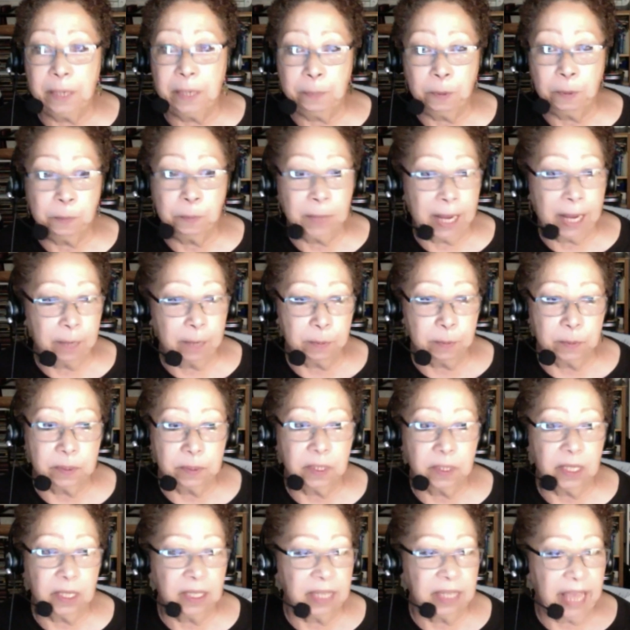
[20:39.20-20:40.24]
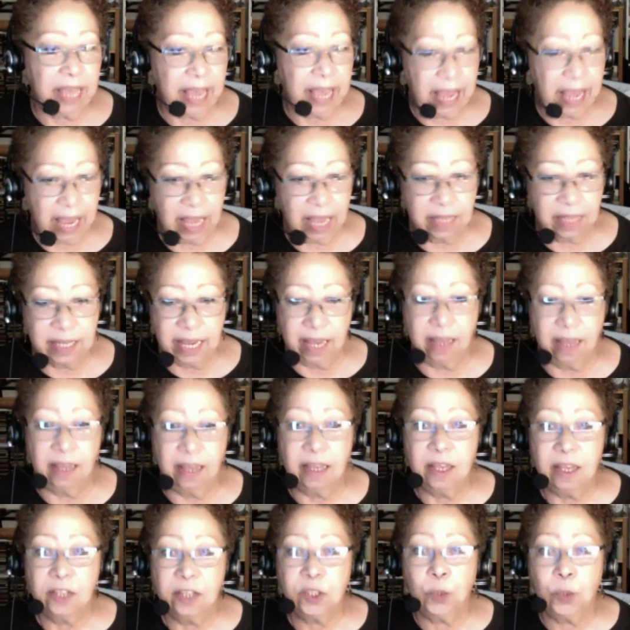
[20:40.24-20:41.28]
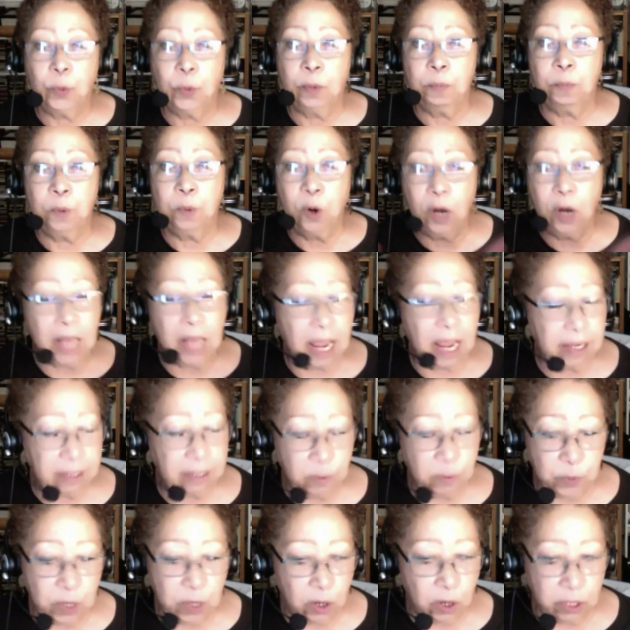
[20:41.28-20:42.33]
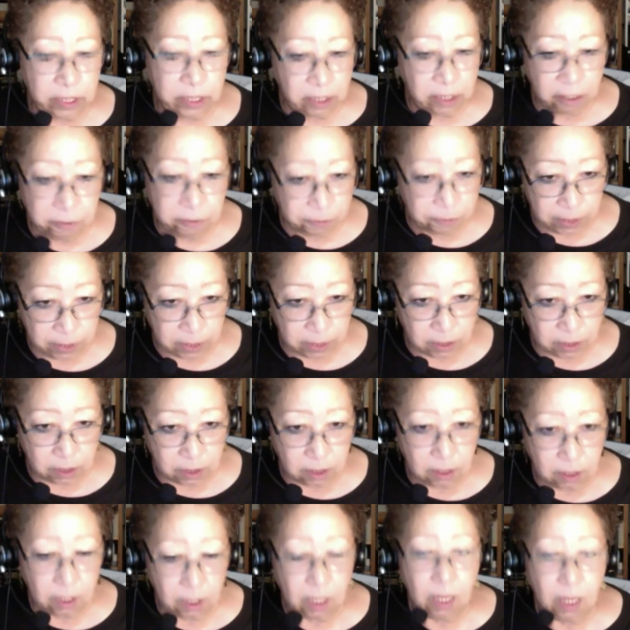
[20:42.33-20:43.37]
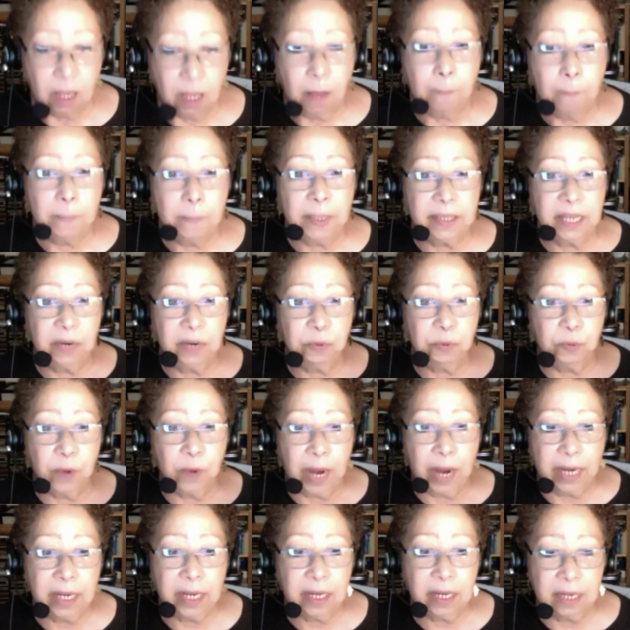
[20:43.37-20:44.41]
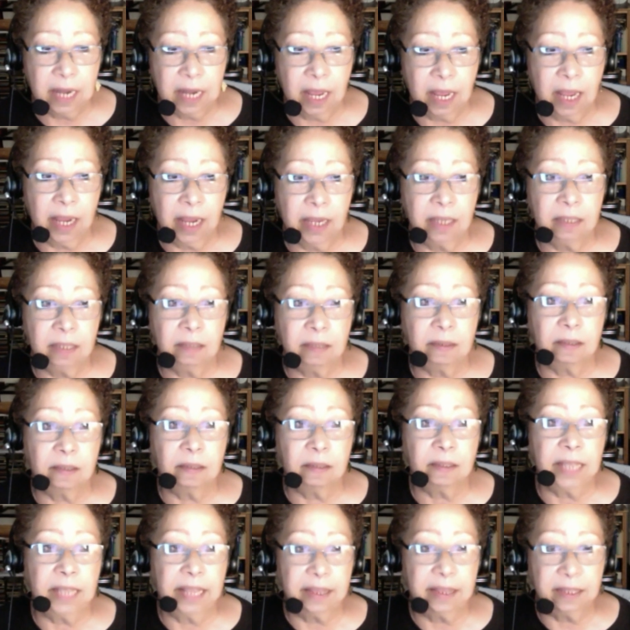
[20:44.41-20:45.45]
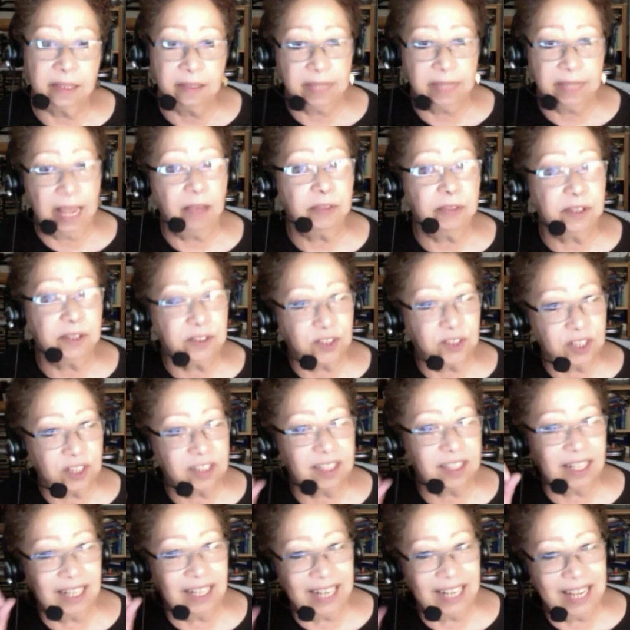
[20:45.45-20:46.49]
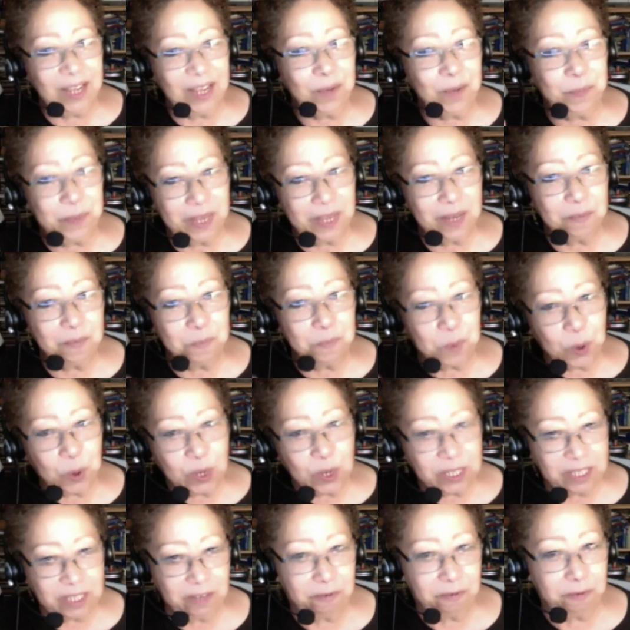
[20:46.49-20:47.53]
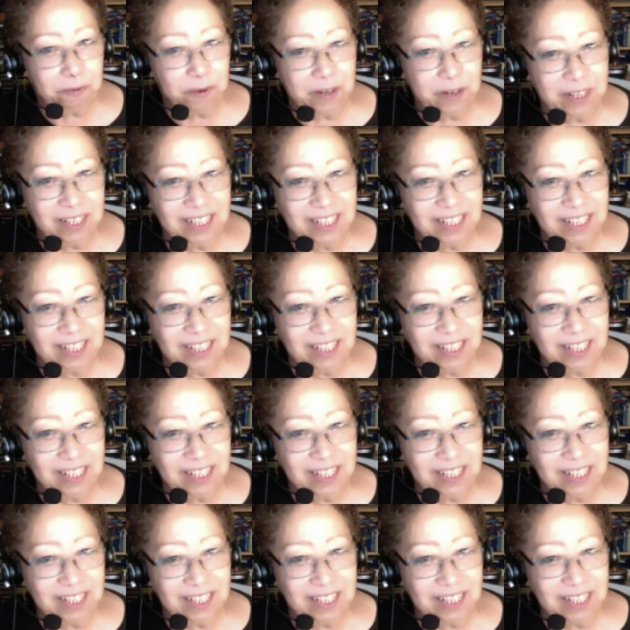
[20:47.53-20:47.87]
Black people say, yeah. So we're more alike than we are different, but they recognize that the South is just a little bit more different.